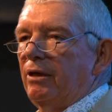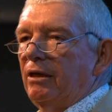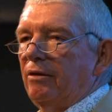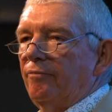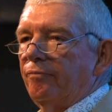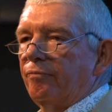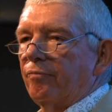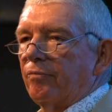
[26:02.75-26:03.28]
me.
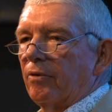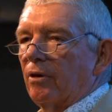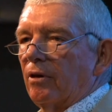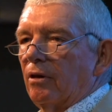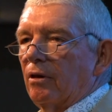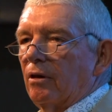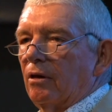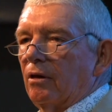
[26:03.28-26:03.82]

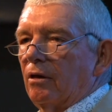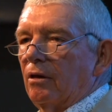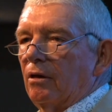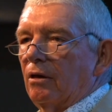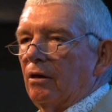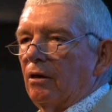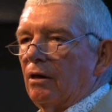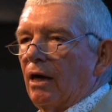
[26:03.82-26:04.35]

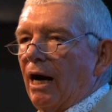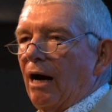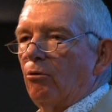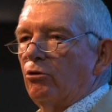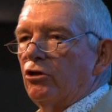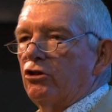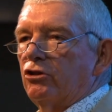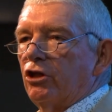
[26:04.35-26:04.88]
I
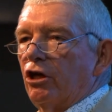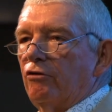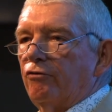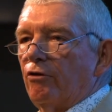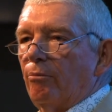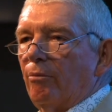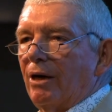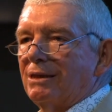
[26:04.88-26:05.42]
want to turn
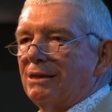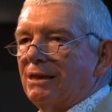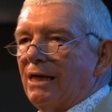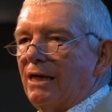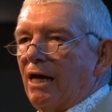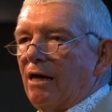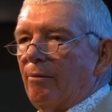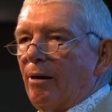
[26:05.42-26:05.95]
from my
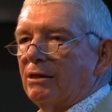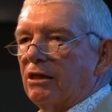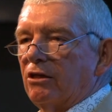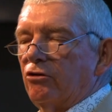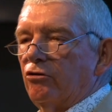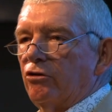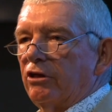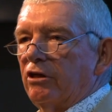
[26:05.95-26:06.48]
sin and I'm
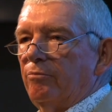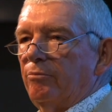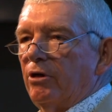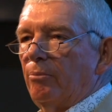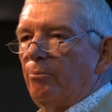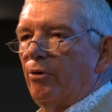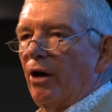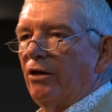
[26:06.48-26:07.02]
asking you to give me
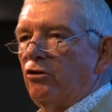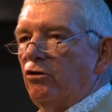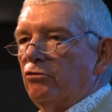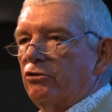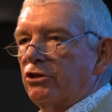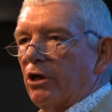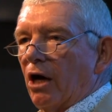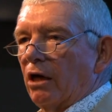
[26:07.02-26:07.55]
a brand new
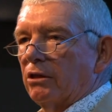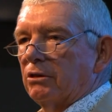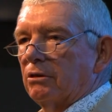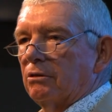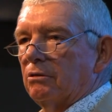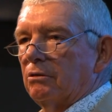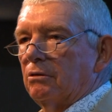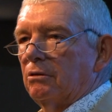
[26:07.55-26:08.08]
start.
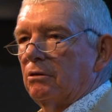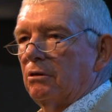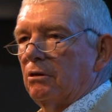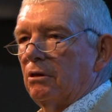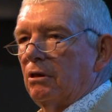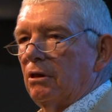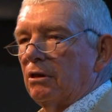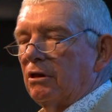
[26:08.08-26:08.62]

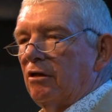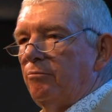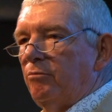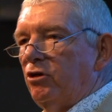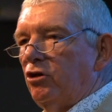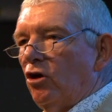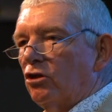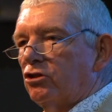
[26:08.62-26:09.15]
Give
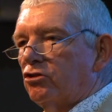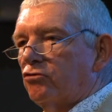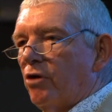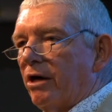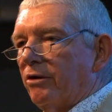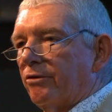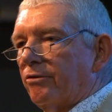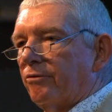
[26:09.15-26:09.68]
me your
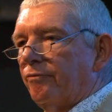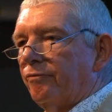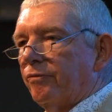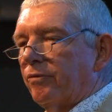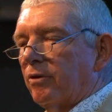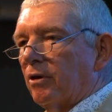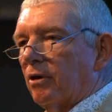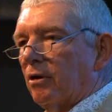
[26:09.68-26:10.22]
strength
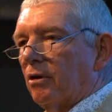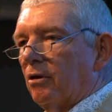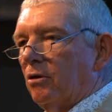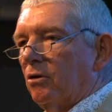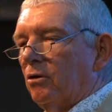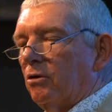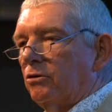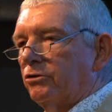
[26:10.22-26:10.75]

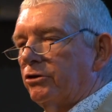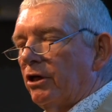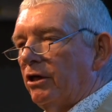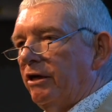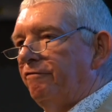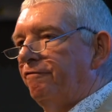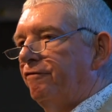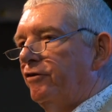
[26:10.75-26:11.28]
to
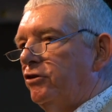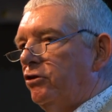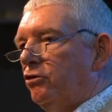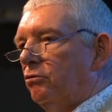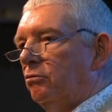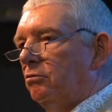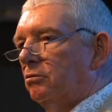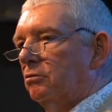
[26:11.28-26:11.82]
live for
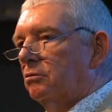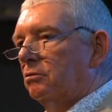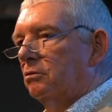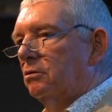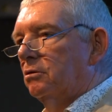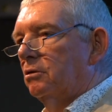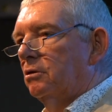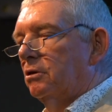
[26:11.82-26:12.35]
you,
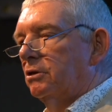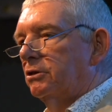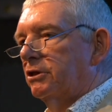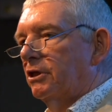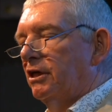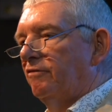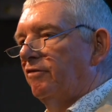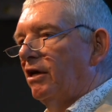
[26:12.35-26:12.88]

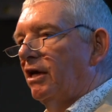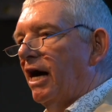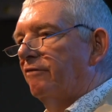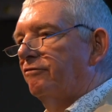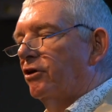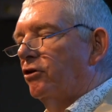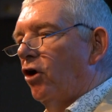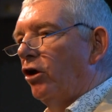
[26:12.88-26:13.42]
to live a
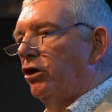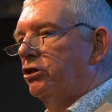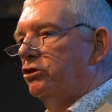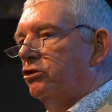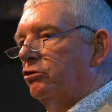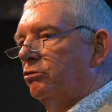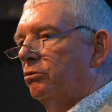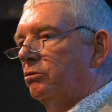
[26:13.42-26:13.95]
life that
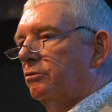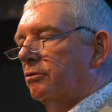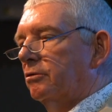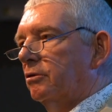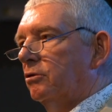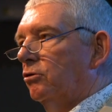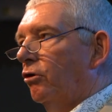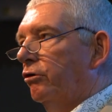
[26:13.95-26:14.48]
honors you and
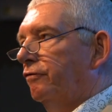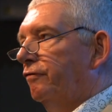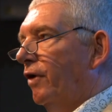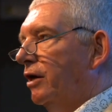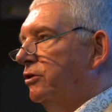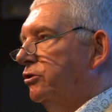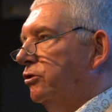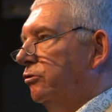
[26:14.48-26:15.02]

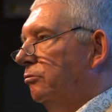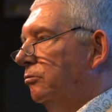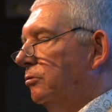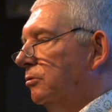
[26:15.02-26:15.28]
glorifies you.